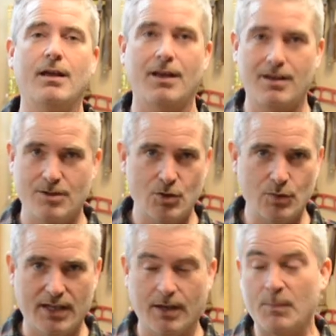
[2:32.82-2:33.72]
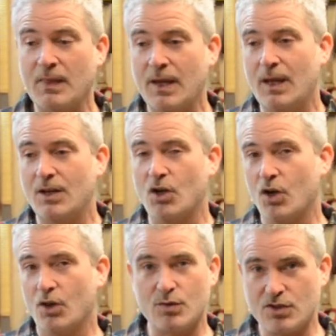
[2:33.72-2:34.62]
in tooling. None
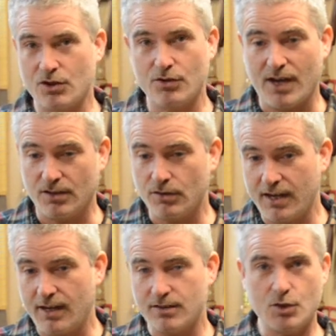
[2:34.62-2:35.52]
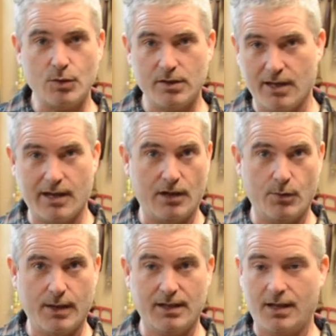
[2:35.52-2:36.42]
of those are correct. Looking at the tooling again
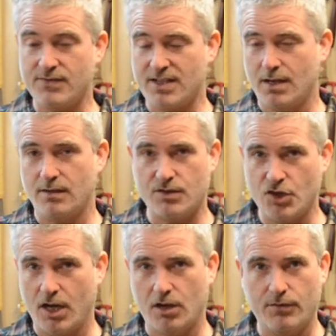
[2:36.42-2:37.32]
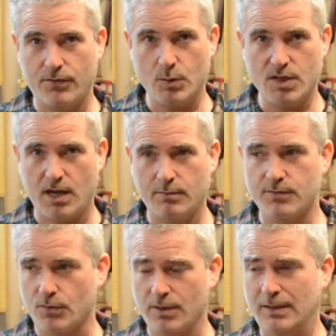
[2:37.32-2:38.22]
quickly, I've said on this channel a few times,
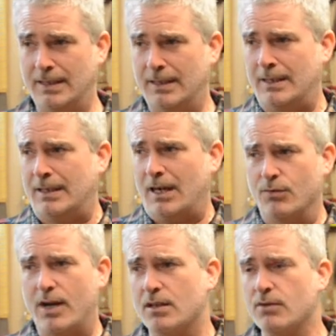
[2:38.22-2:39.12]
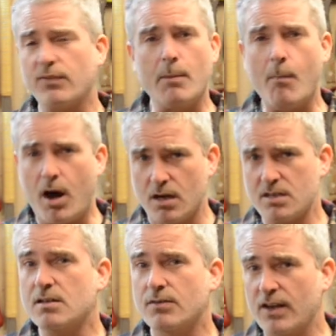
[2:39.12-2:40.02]
for a relatively
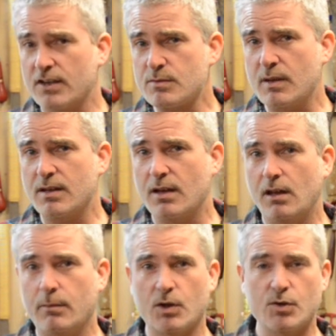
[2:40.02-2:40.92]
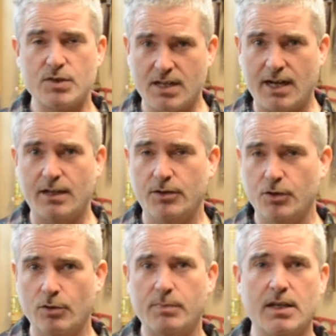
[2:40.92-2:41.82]
modest investment in limiter style
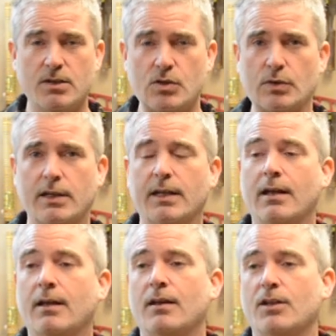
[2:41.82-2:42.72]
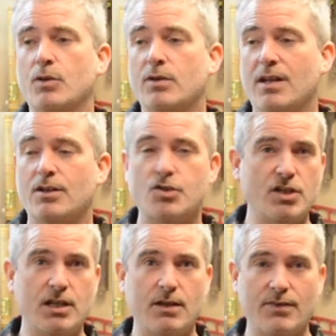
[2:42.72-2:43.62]
European tooling, you can
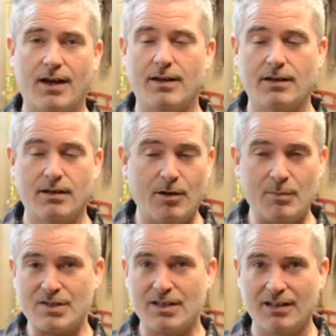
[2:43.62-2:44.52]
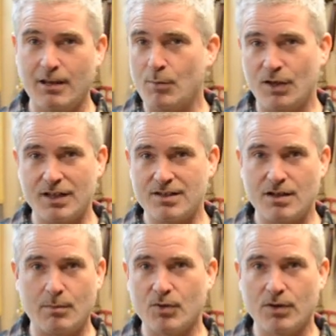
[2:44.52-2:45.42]
achieve an almost limitless
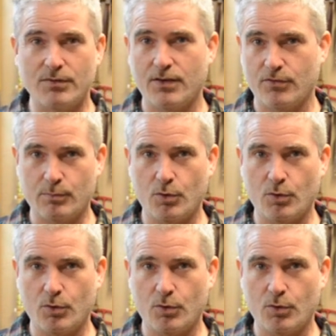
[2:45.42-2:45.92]
number of different